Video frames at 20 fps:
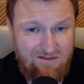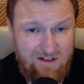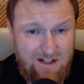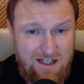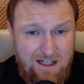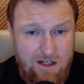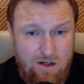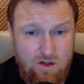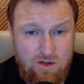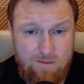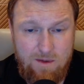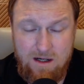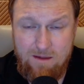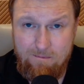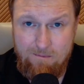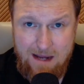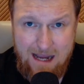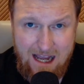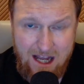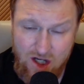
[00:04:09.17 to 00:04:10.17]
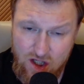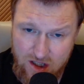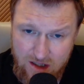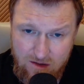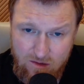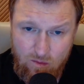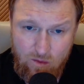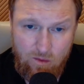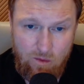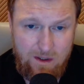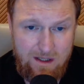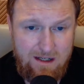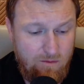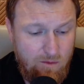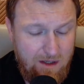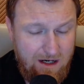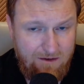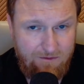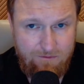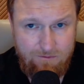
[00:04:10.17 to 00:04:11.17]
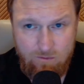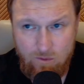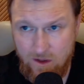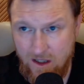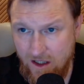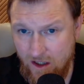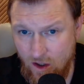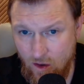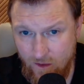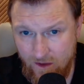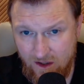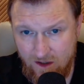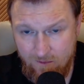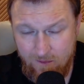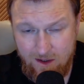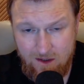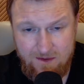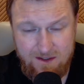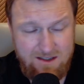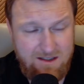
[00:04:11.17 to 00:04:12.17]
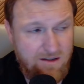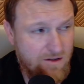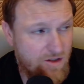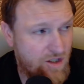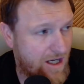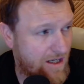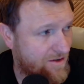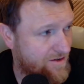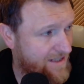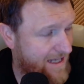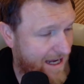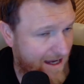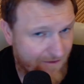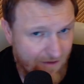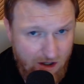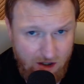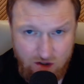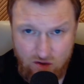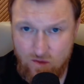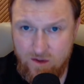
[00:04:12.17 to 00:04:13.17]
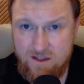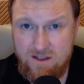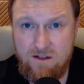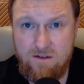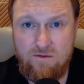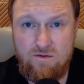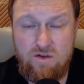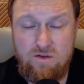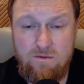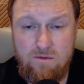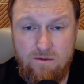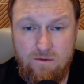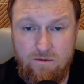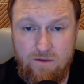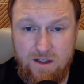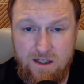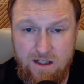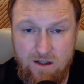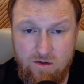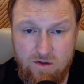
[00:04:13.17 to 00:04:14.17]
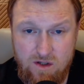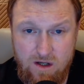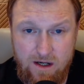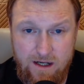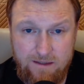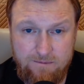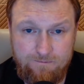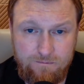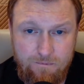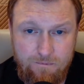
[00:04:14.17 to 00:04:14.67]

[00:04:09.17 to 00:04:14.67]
videos. But imagine when I go and compare this to channels that have hundreds of videos on it.